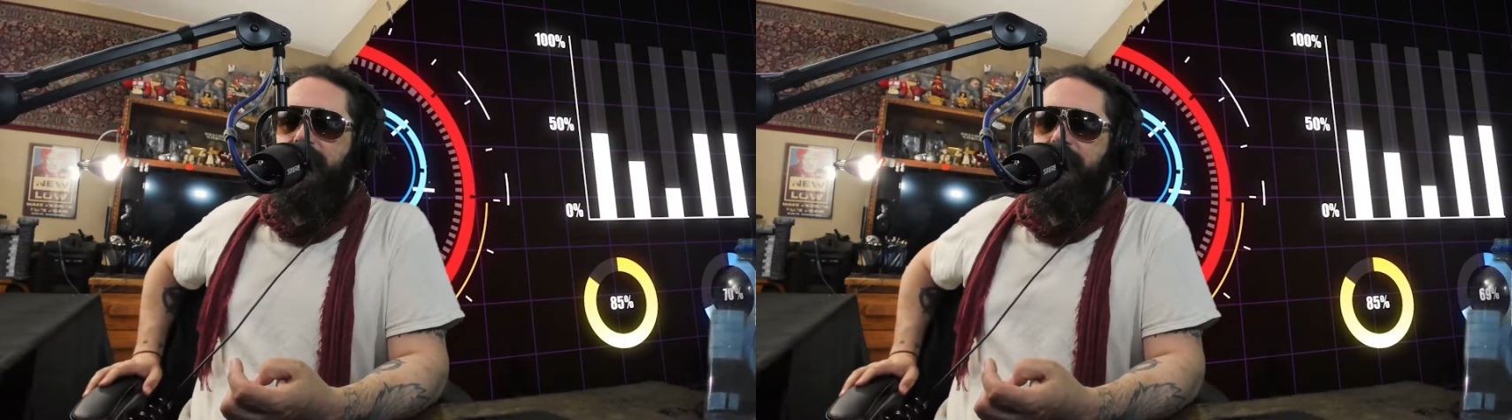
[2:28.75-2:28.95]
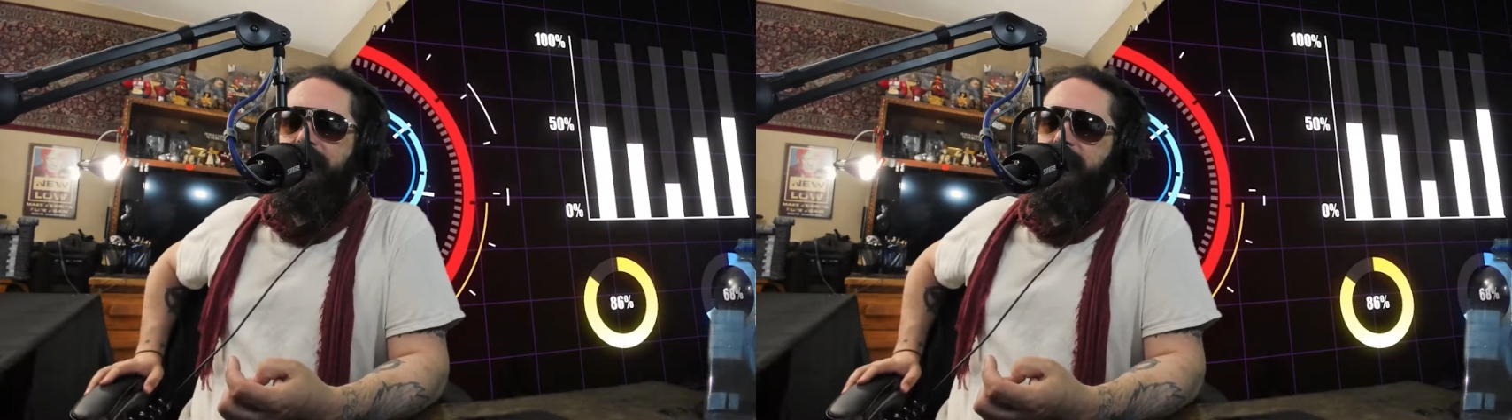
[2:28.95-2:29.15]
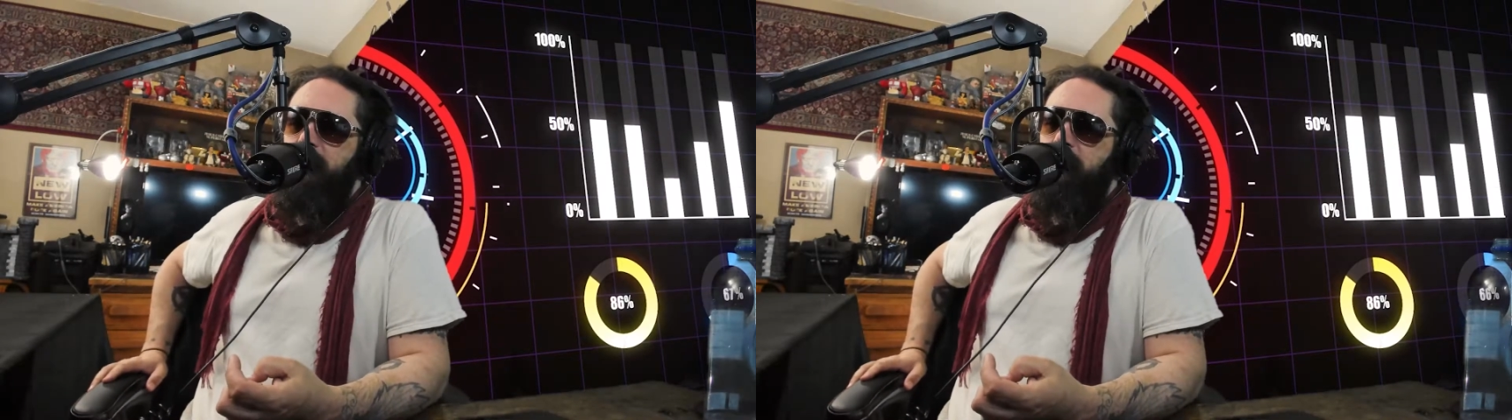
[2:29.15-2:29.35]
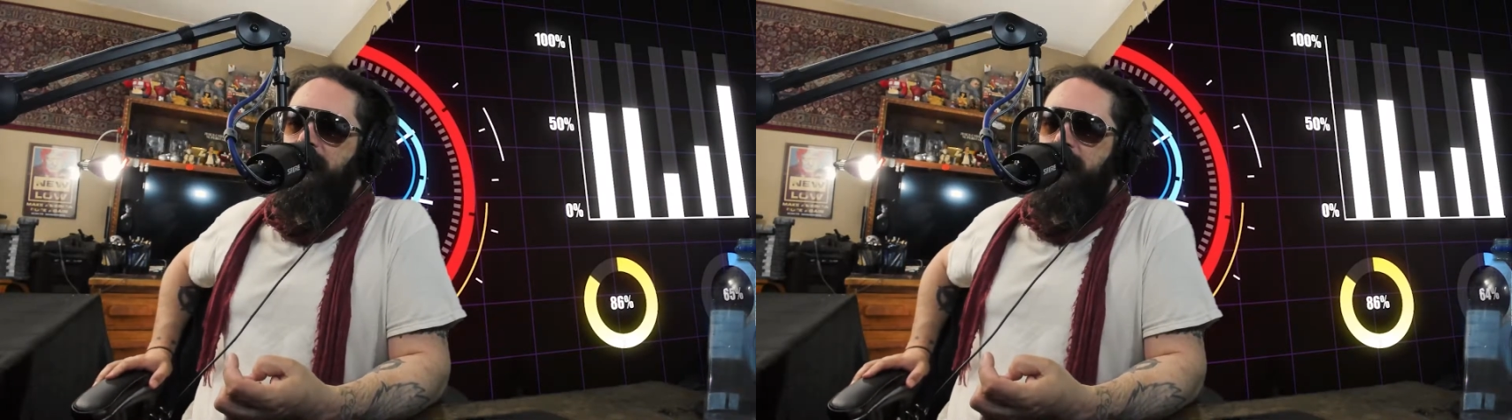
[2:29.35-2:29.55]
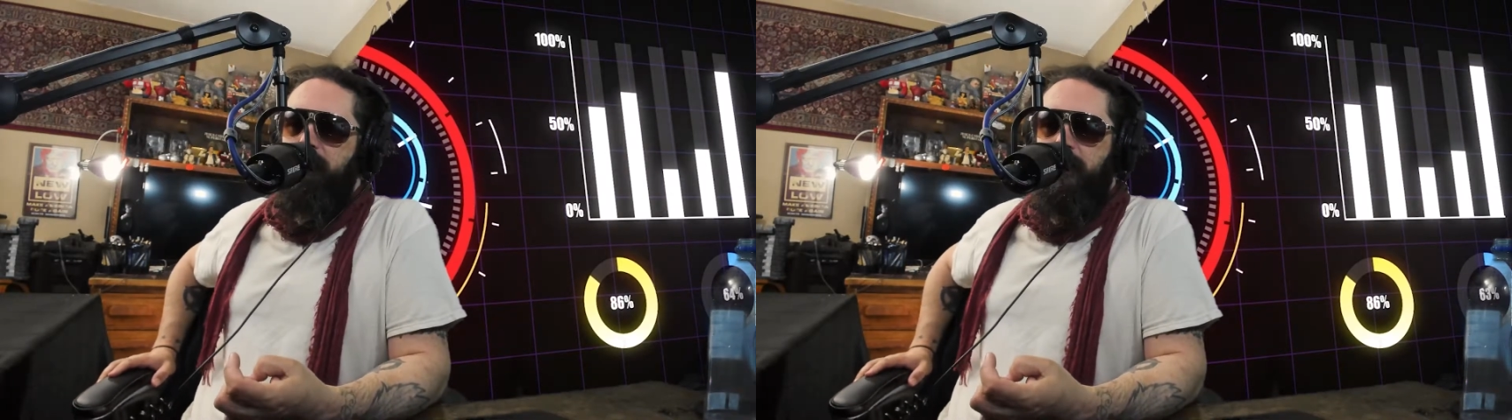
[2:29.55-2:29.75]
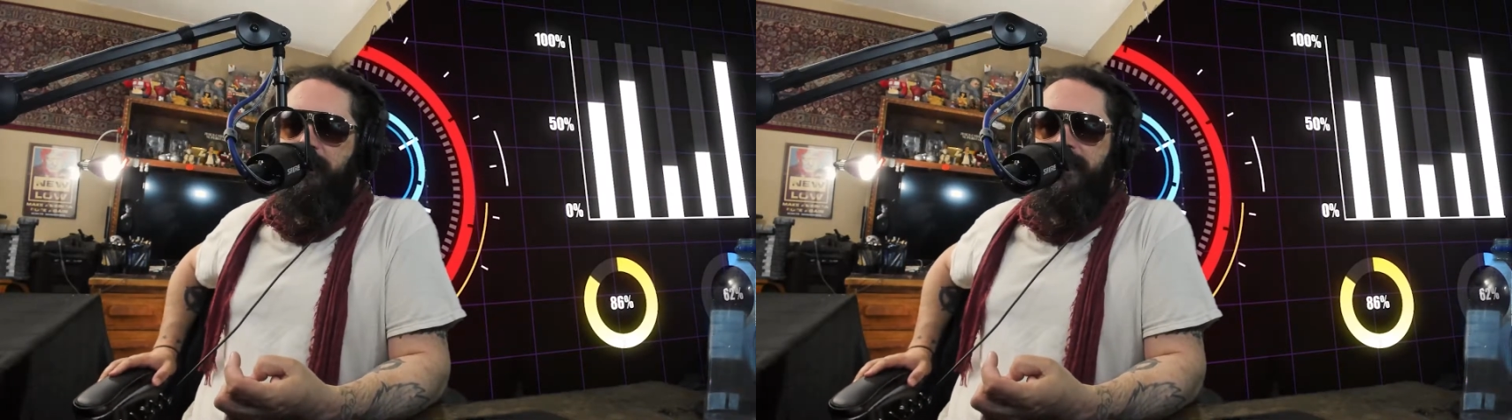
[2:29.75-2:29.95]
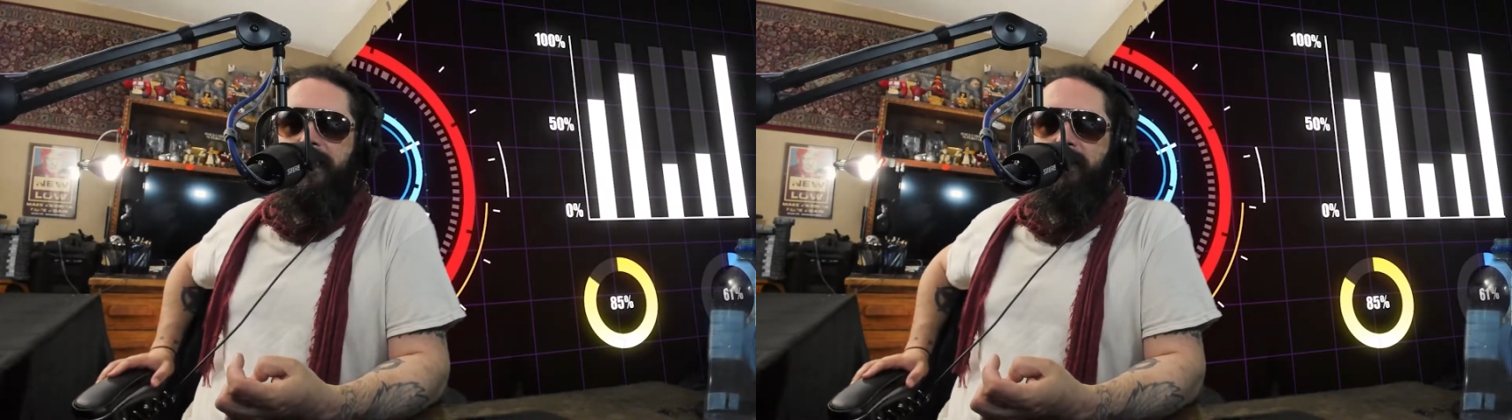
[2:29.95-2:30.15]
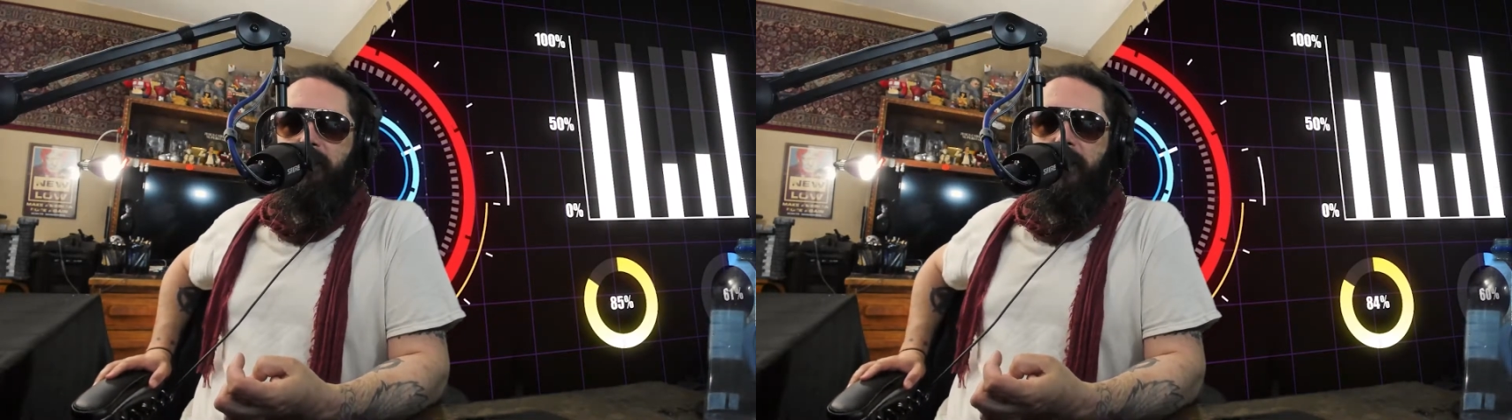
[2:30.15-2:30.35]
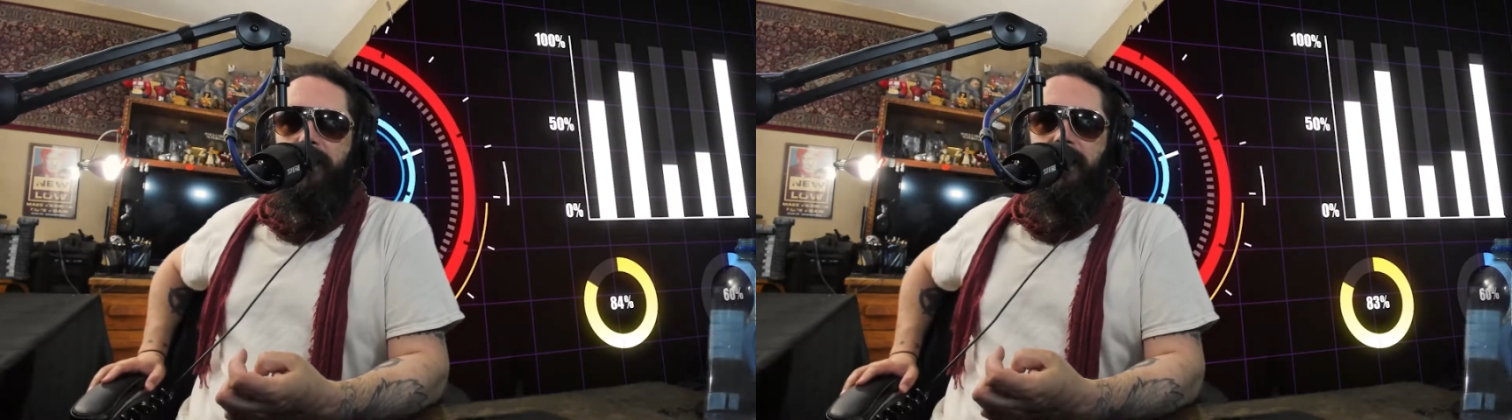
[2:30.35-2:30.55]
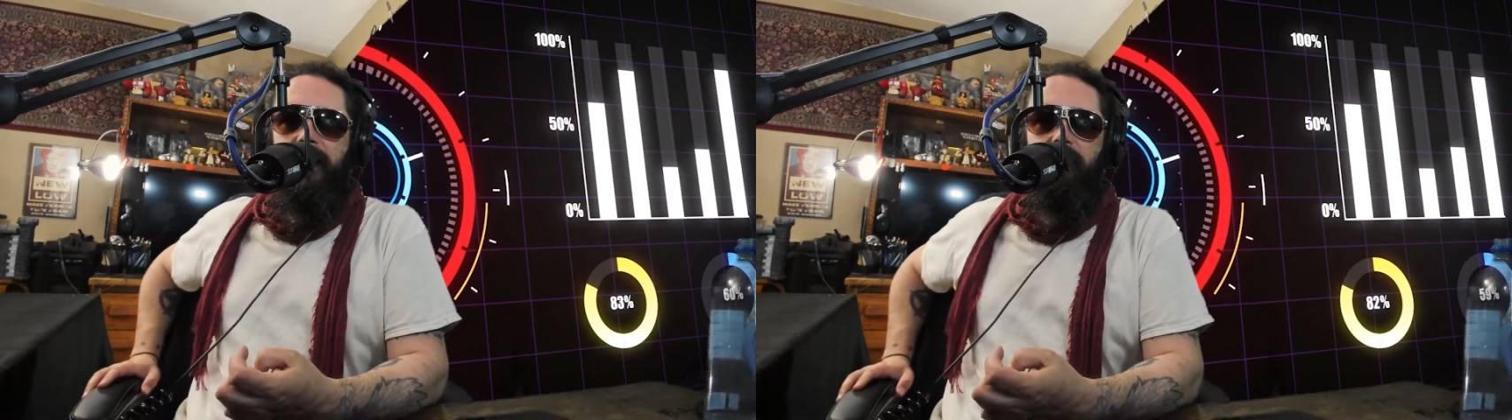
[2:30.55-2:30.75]
i did get my lynchburg does
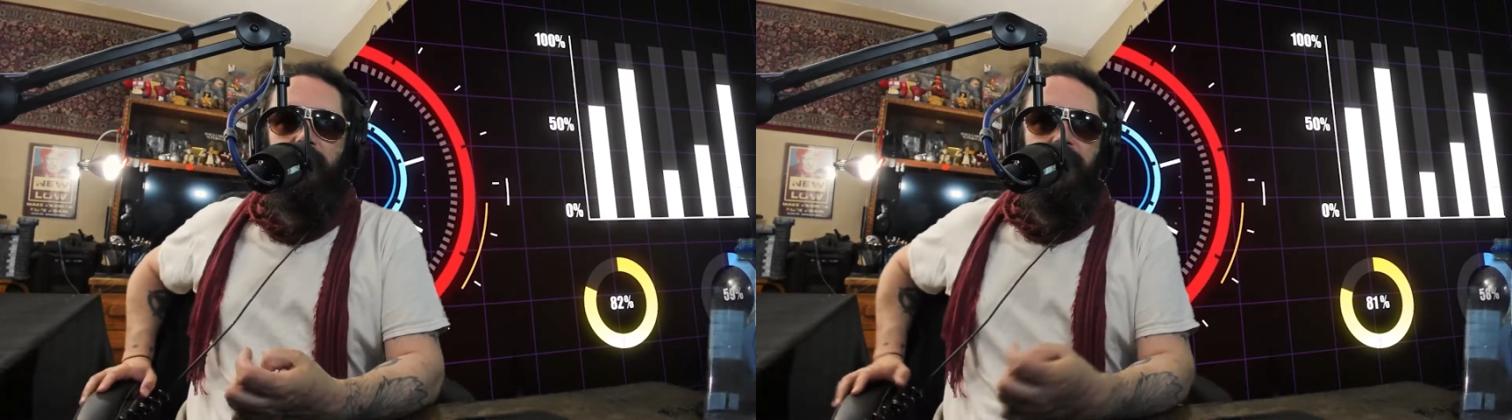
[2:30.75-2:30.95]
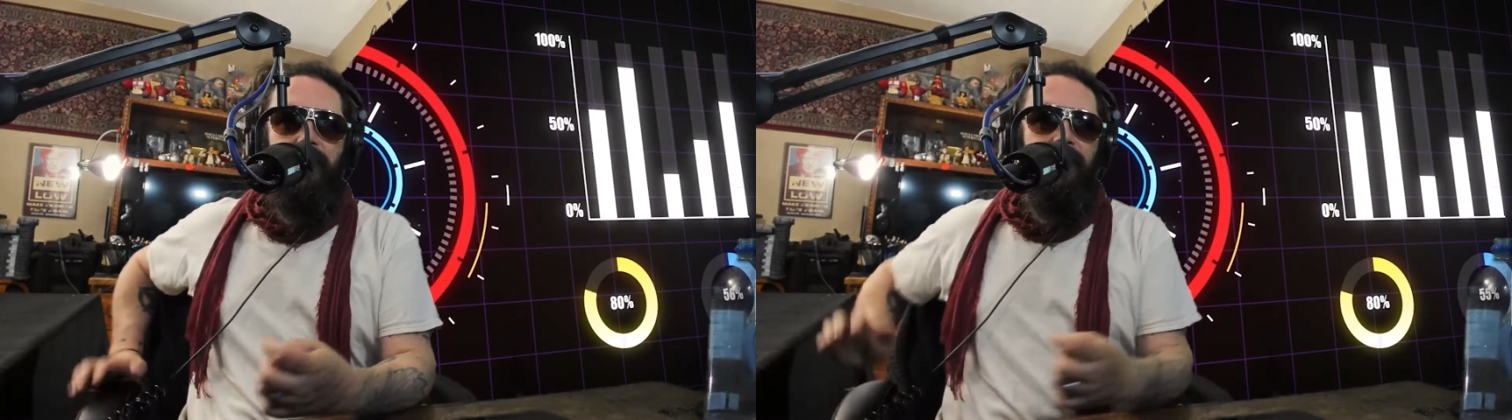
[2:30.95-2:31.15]
work done which is a